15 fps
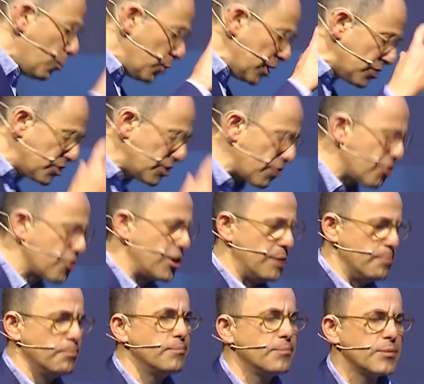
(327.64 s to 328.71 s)
with the
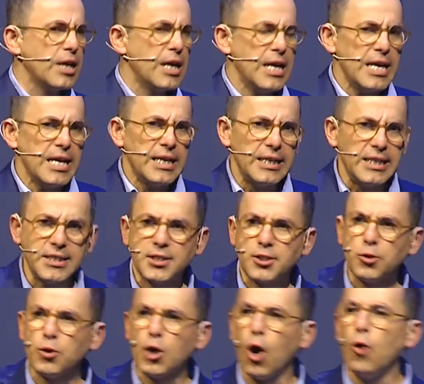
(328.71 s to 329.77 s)
theme, is
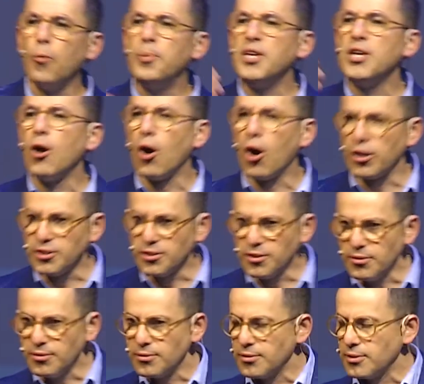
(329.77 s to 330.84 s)
to go beyond
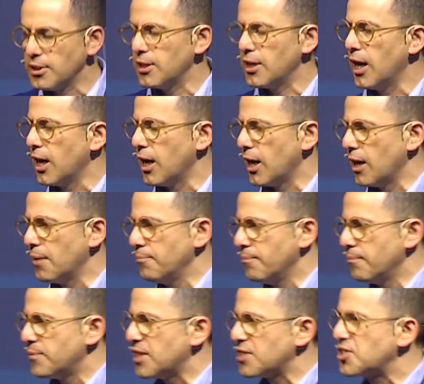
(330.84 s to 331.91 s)
uh,
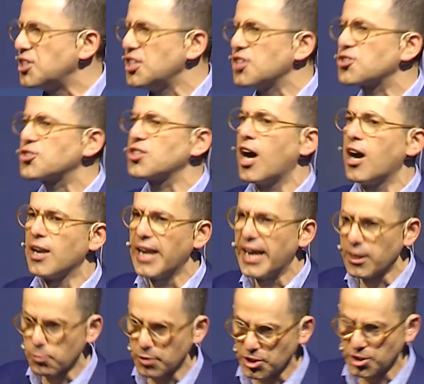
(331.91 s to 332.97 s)
the CSR
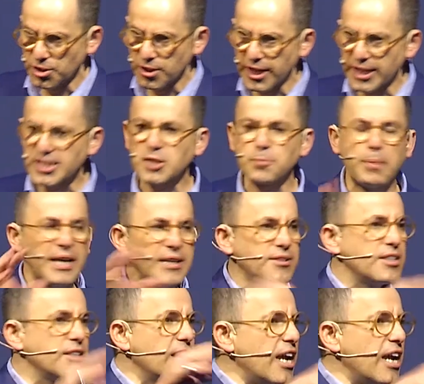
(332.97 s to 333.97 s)
language, expecting